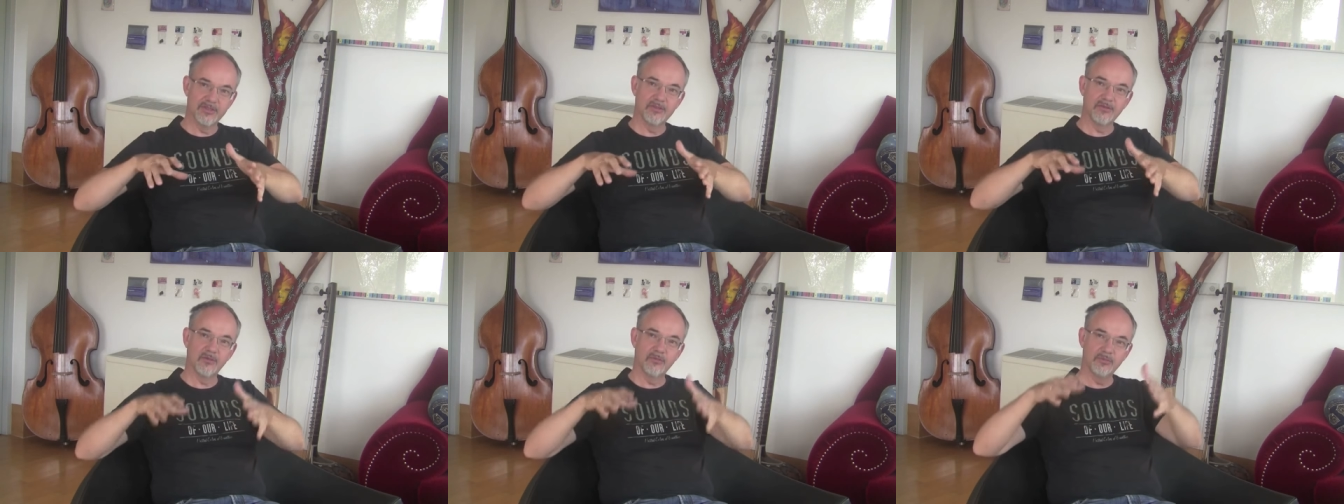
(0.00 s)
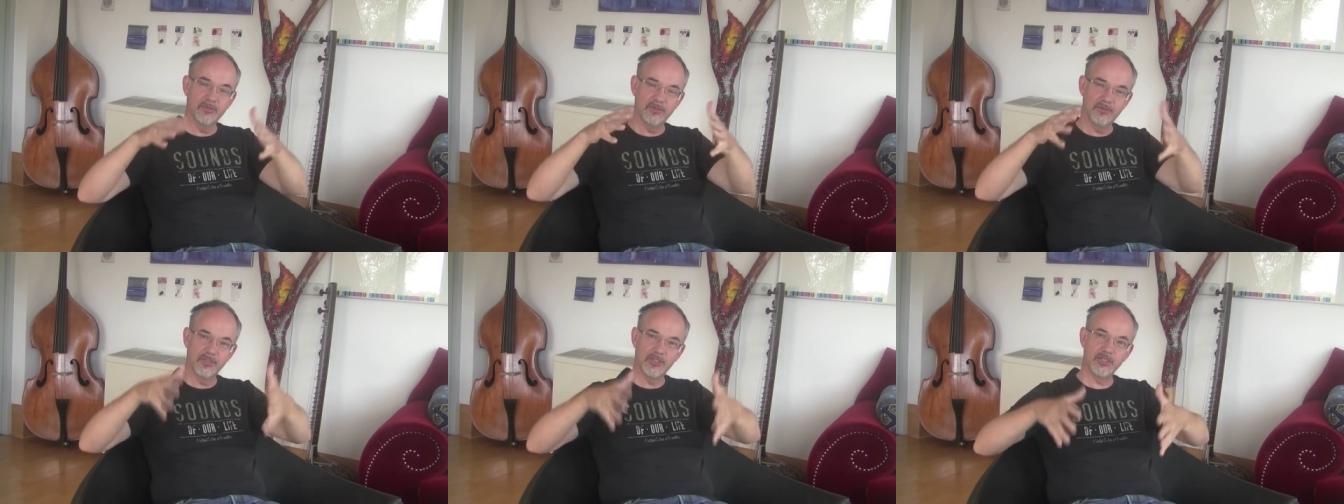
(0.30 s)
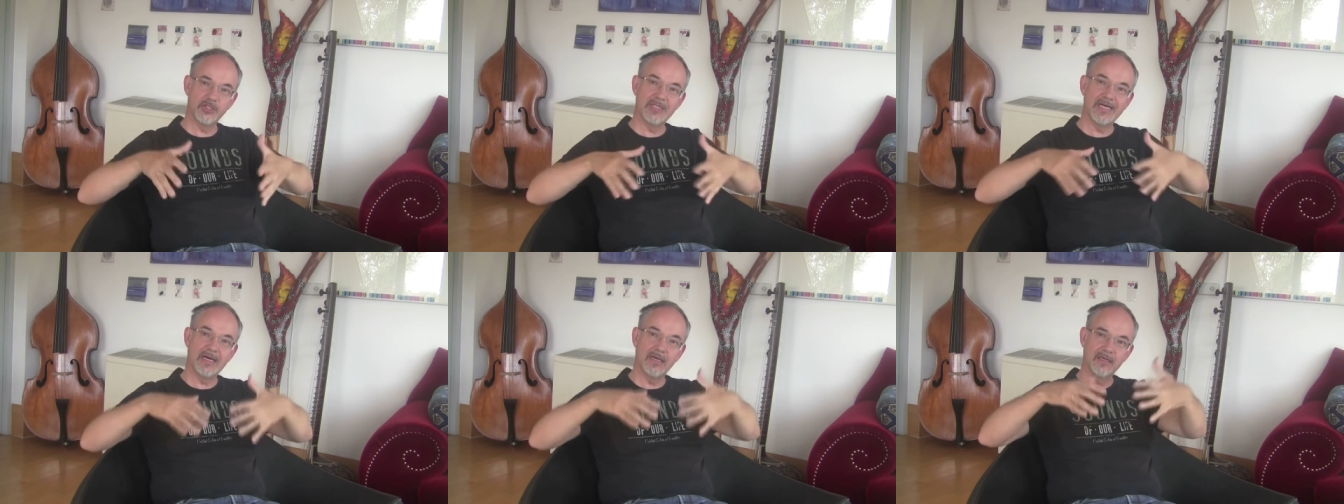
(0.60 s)

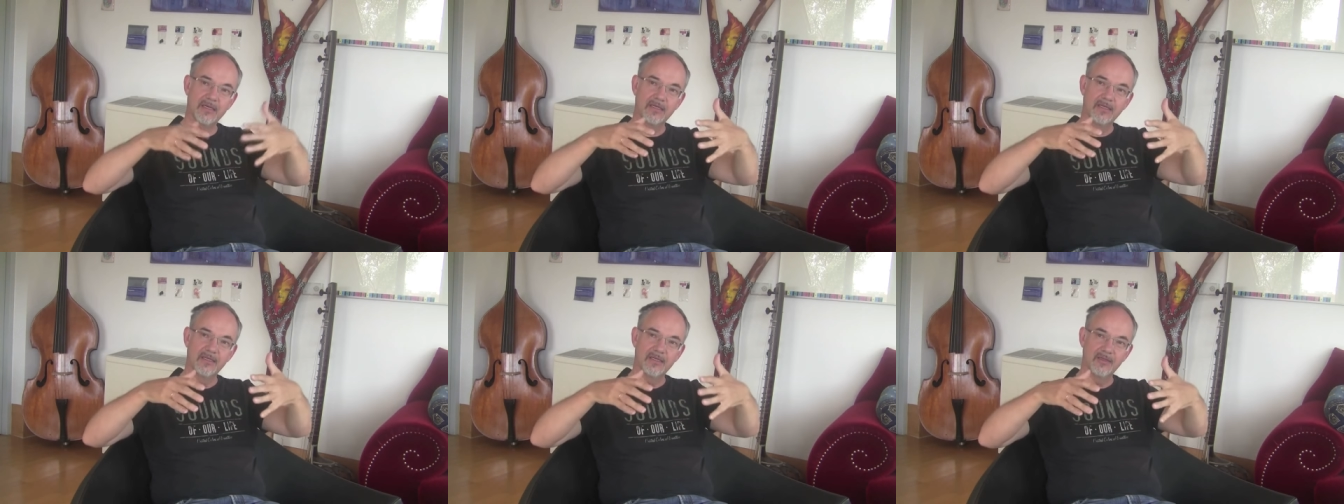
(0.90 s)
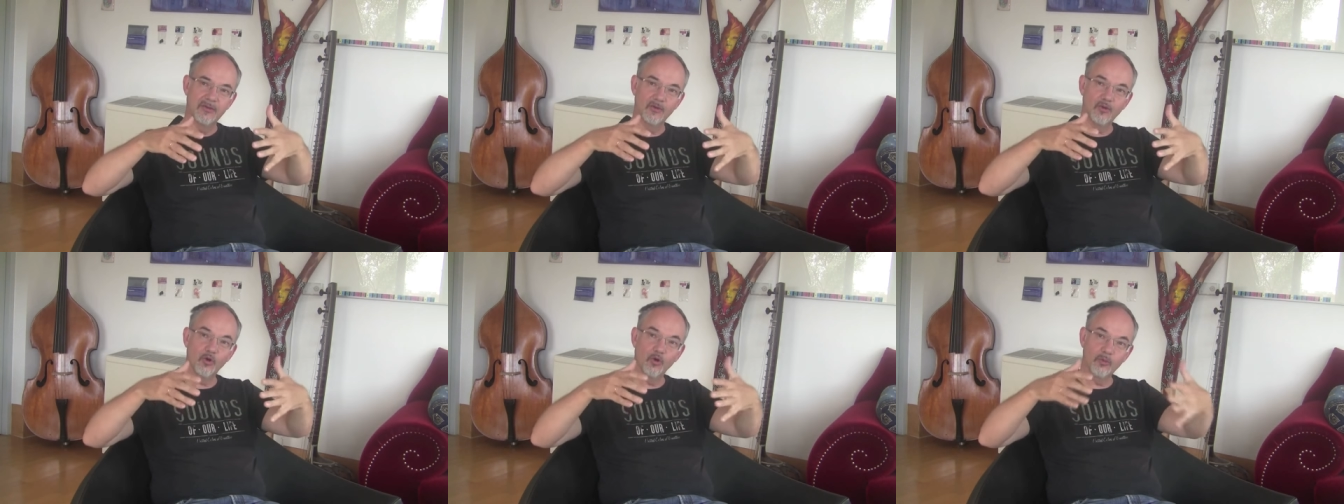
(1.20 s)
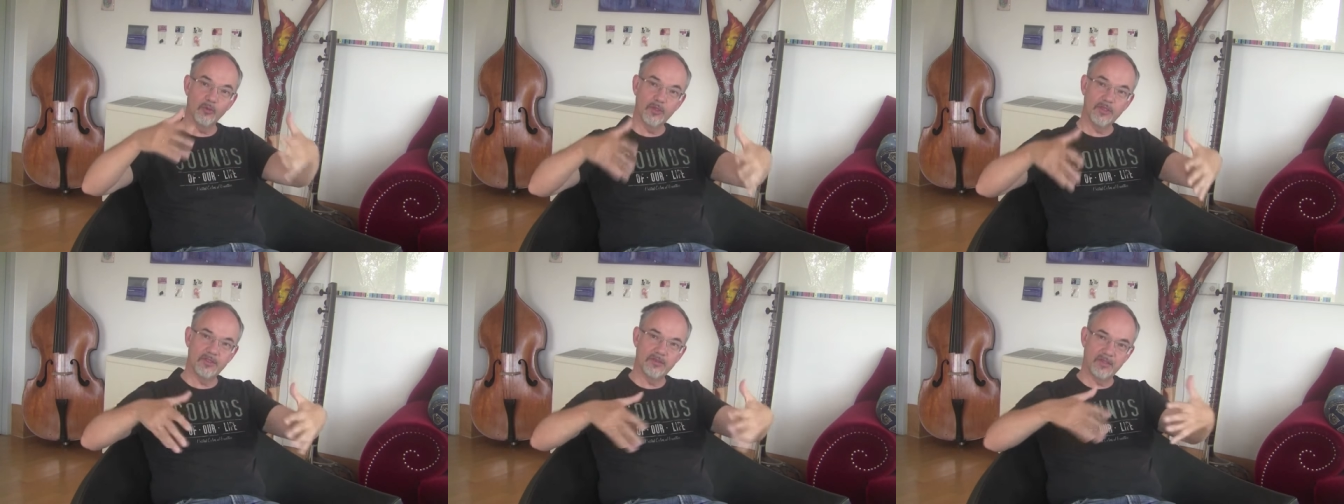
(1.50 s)
Composition
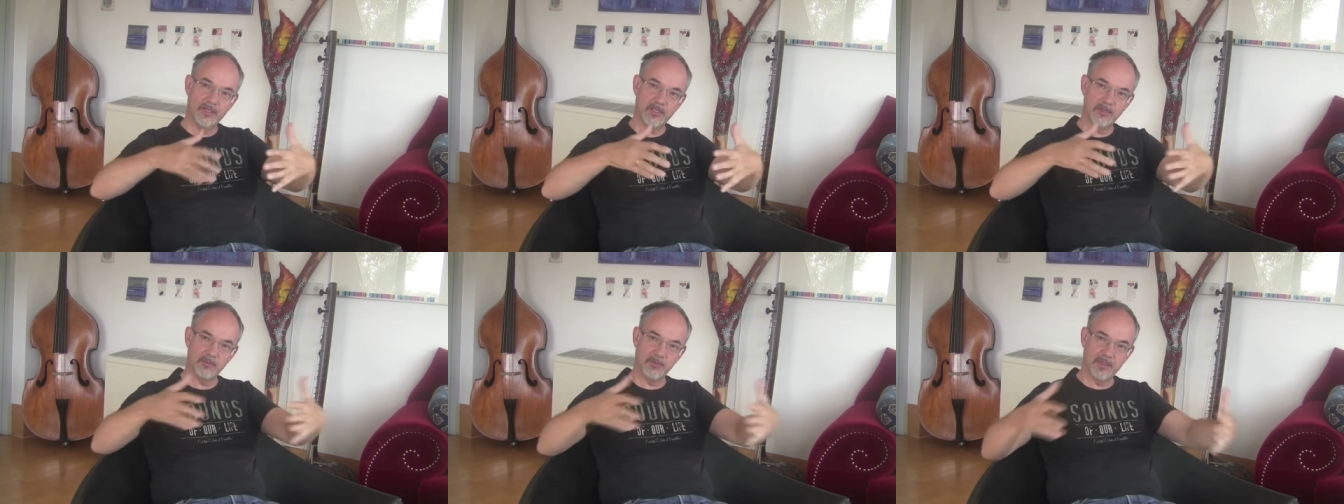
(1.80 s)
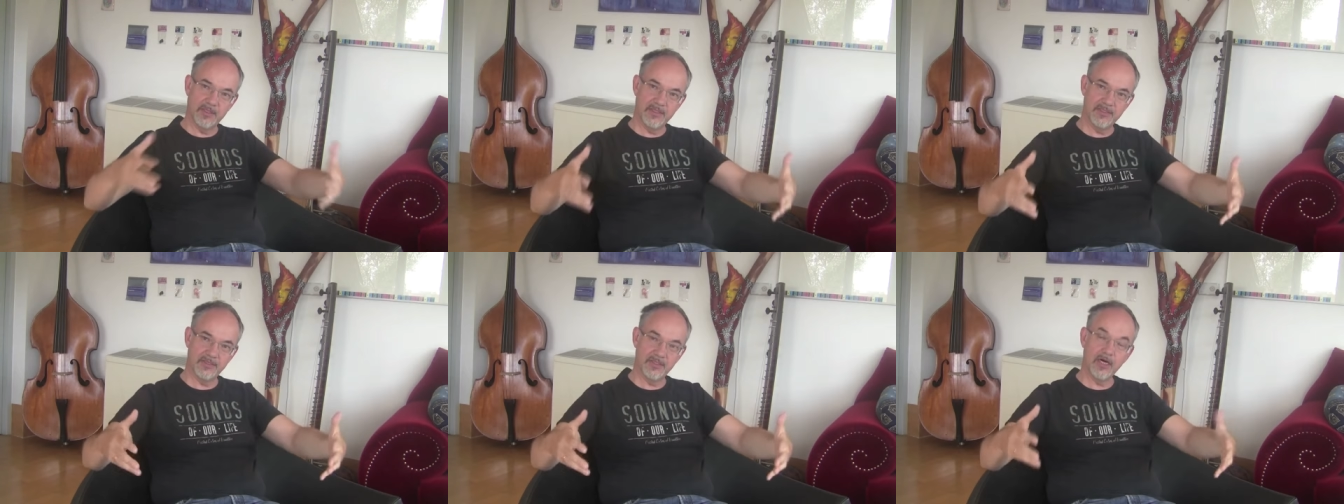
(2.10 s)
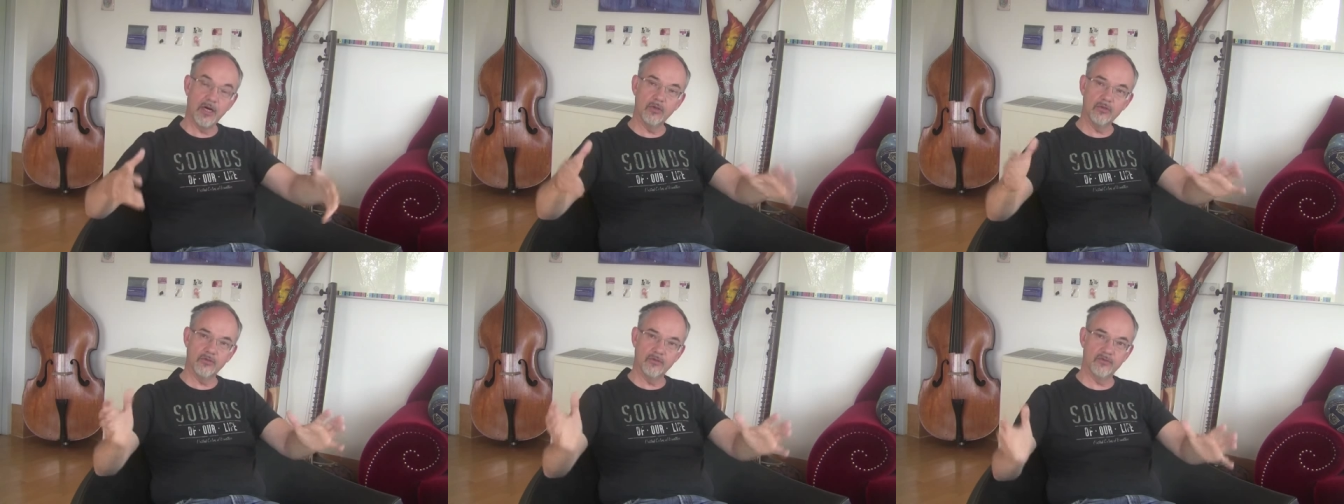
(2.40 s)
normally takes place
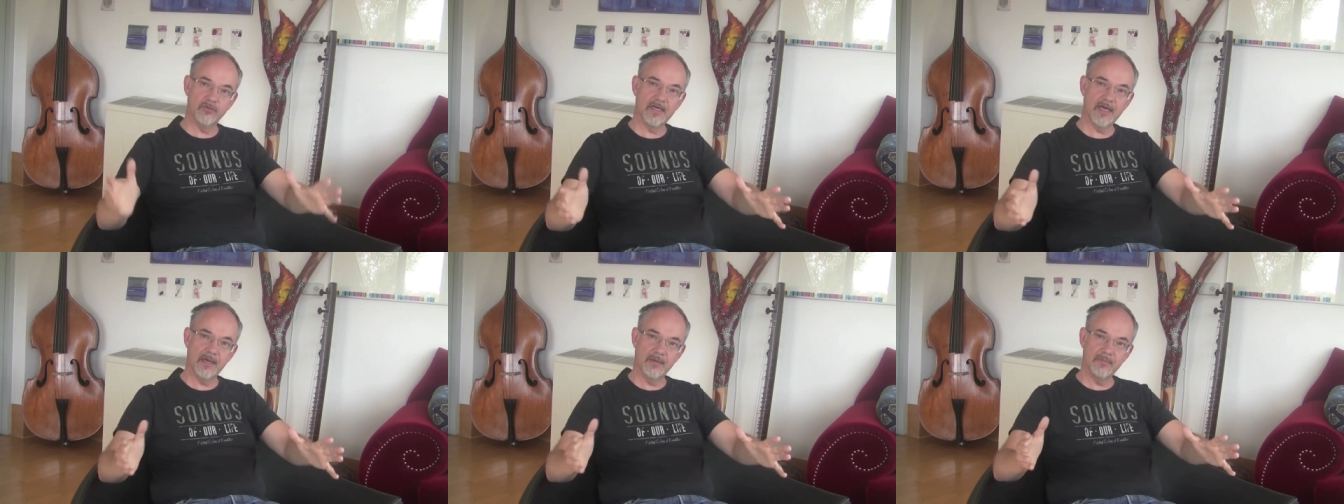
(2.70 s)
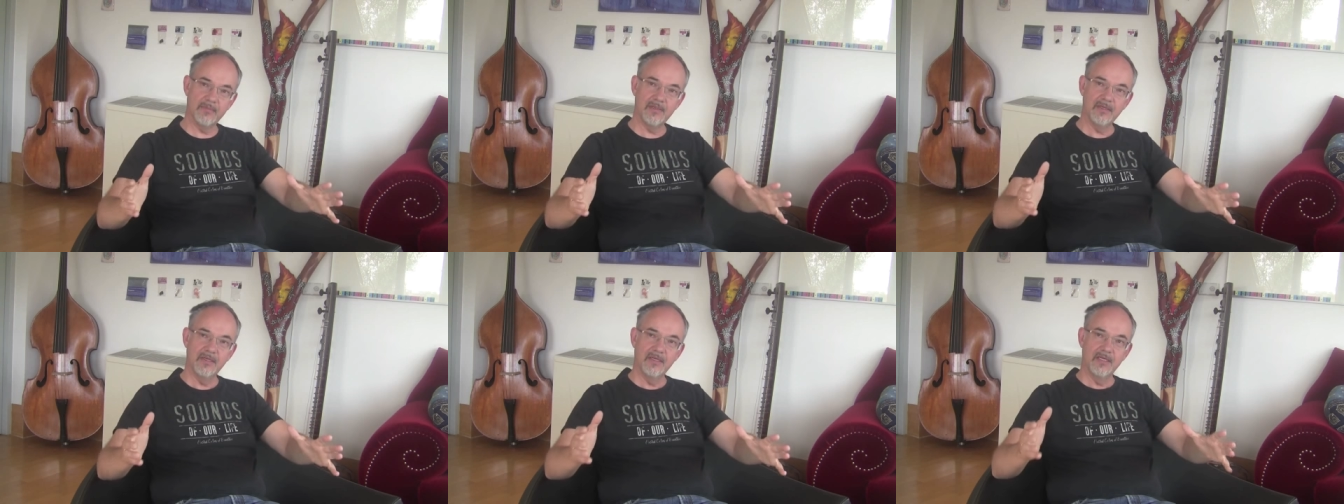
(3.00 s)
out of time,